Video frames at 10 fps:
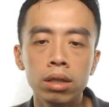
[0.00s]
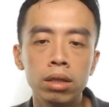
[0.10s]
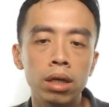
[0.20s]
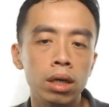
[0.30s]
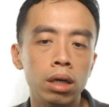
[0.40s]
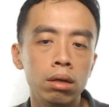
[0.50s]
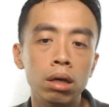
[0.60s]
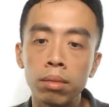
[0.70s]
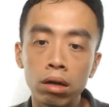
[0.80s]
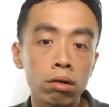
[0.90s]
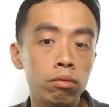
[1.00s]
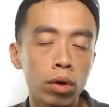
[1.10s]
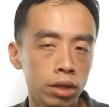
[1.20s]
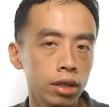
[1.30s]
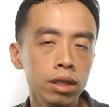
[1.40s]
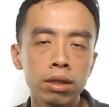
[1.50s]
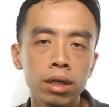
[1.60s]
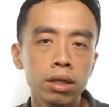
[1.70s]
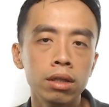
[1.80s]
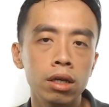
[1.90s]
the amount of water
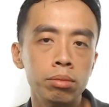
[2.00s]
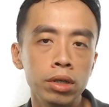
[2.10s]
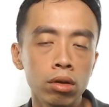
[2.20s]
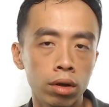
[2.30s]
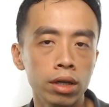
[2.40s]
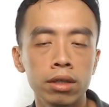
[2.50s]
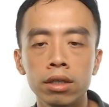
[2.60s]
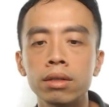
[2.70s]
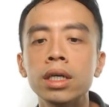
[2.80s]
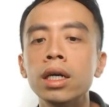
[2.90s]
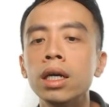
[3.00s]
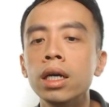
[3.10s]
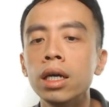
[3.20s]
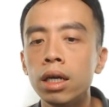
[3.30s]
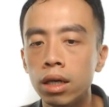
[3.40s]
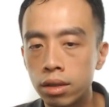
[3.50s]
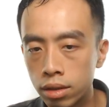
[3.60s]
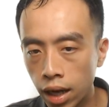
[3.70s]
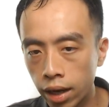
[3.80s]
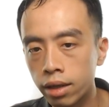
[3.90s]
that is being collected is
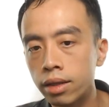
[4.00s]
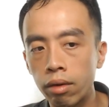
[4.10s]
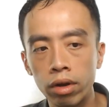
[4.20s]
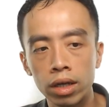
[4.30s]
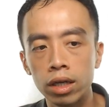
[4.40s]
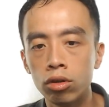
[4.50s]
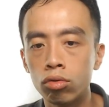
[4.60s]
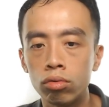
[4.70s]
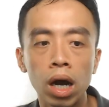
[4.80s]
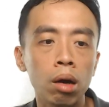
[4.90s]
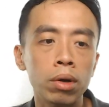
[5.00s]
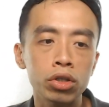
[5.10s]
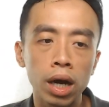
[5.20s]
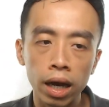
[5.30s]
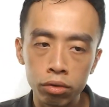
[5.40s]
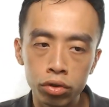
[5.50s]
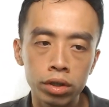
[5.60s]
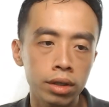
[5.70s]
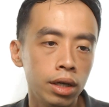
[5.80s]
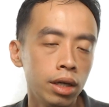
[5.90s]
tied directly to how much
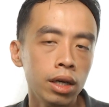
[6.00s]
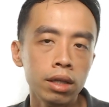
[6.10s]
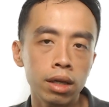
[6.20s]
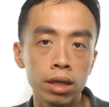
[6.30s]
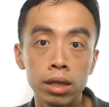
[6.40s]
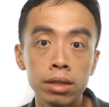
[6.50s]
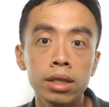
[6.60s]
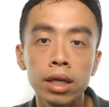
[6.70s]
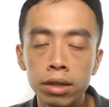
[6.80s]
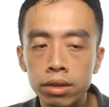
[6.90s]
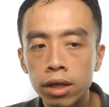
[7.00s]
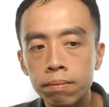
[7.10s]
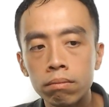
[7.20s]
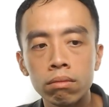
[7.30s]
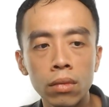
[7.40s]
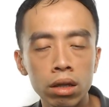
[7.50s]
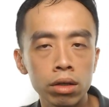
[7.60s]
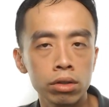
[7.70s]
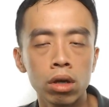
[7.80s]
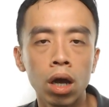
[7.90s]
hydrogen there is inside
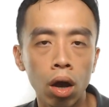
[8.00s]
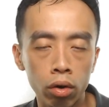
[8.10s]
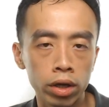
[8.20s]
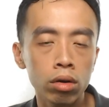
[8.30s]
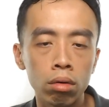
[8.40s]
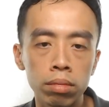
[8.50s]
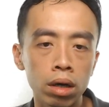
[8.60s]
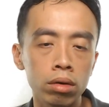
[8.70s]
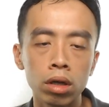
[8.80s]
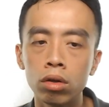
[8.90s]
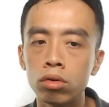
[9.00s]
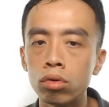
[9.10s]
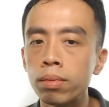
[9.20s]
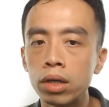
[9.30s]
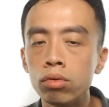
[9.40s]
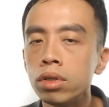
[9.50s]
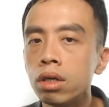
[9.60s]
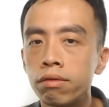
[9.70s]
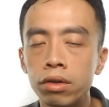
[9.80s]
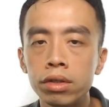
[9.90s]
this organic compound. So by using a
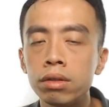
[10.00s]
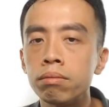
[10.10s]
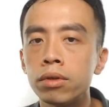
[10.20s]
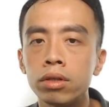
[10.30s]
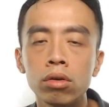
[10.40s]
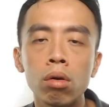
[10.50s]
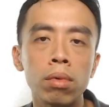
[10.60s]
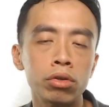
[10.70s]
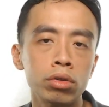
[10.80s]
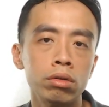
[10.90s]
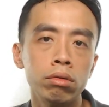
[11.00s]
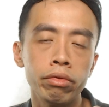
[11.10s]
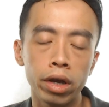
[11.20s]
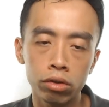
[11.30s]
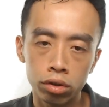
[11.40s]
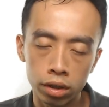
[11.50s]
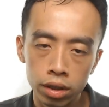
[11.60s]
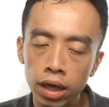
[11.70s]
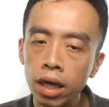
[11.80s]
very simple combustion reaction